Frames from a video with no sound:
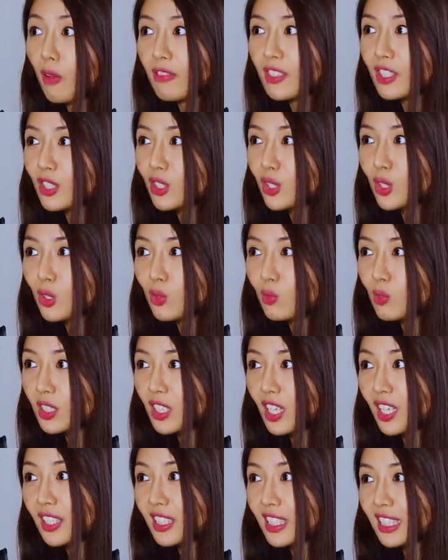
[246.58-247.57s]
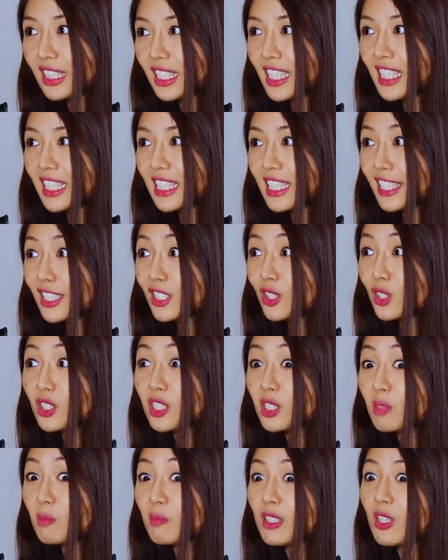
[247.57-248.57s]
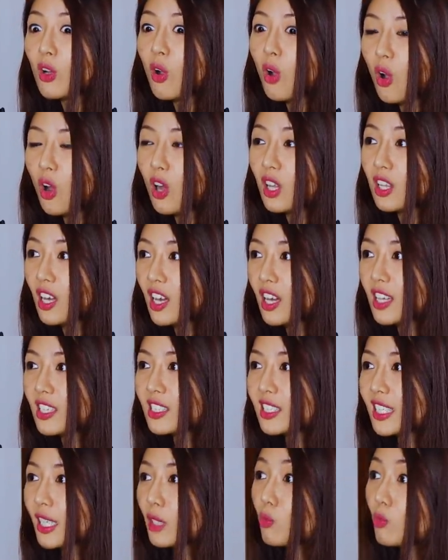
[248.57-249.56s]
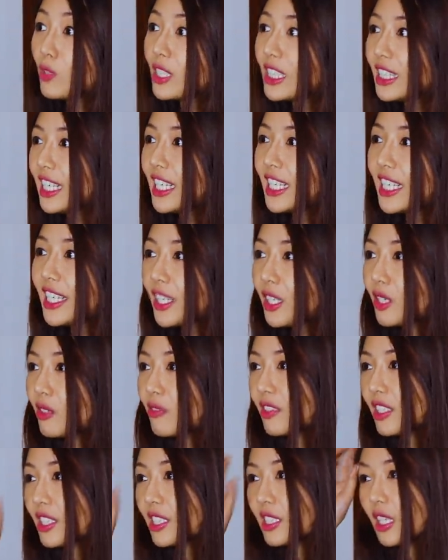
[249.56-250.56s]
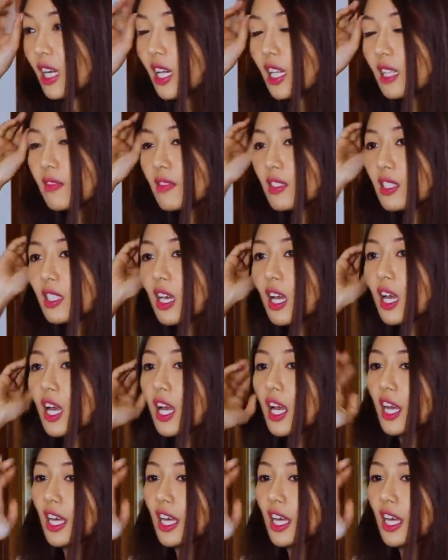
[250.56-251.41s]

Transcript: the officers will not clean. It's gonna be all us, like we take care of ourselves.